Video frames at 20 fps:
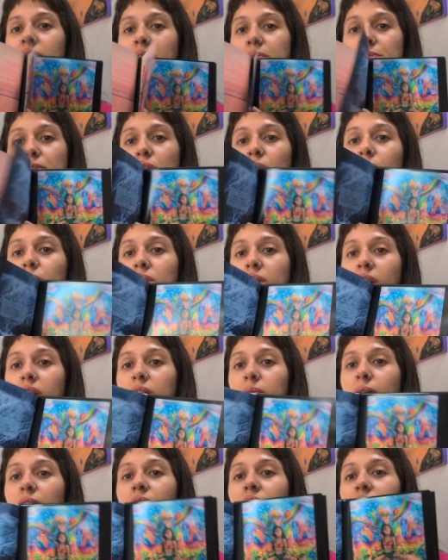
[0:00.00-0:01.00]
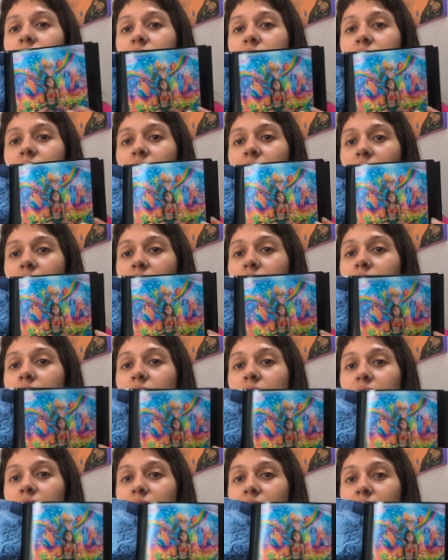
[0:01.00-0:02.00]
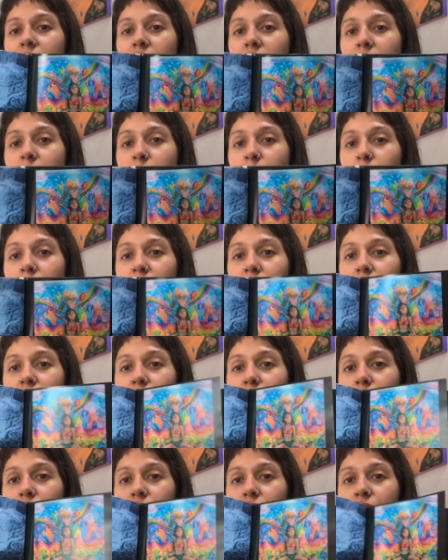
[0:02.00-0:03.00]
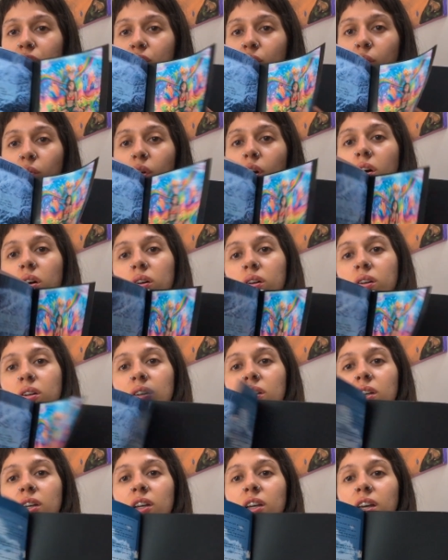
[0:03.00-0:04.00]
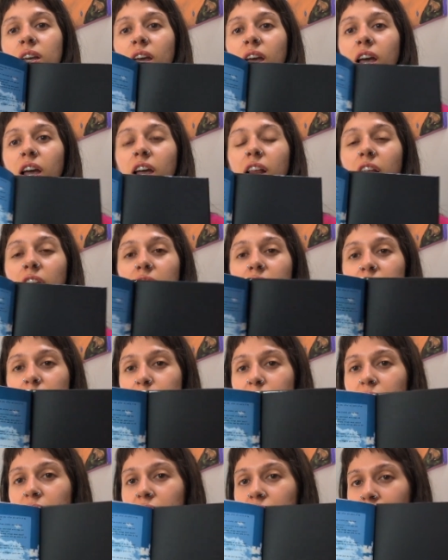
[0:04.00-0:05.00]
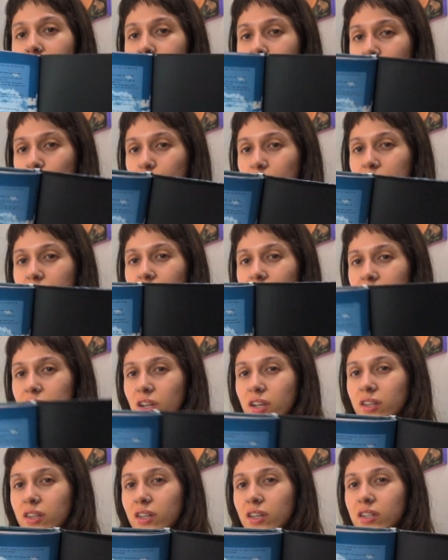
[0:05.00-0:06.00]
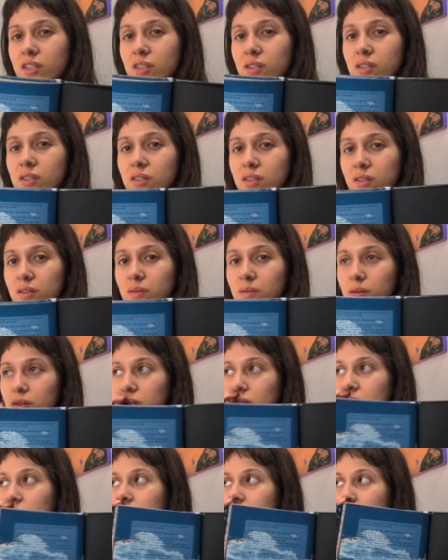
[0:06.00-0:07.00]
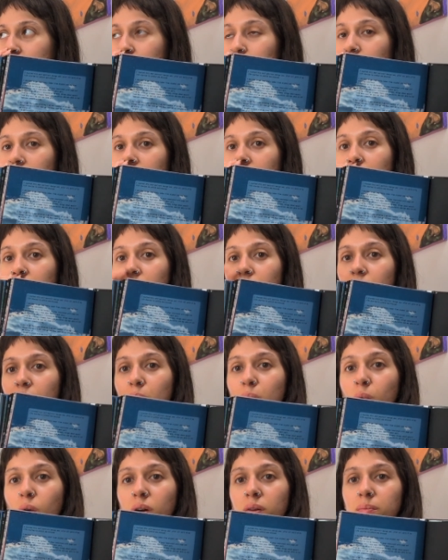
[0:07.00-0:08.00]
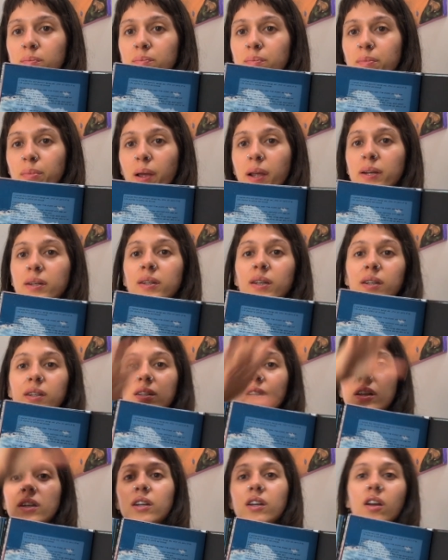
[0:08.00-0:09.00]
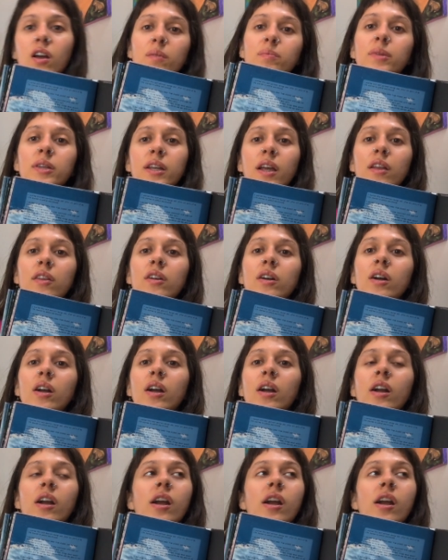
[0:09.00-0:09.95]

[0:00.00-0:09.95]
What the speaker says: I'm so excited about this. Like I've been wanting to do this for so long. And I think I'm gonna keep doing things like this depending on like what paintings like come together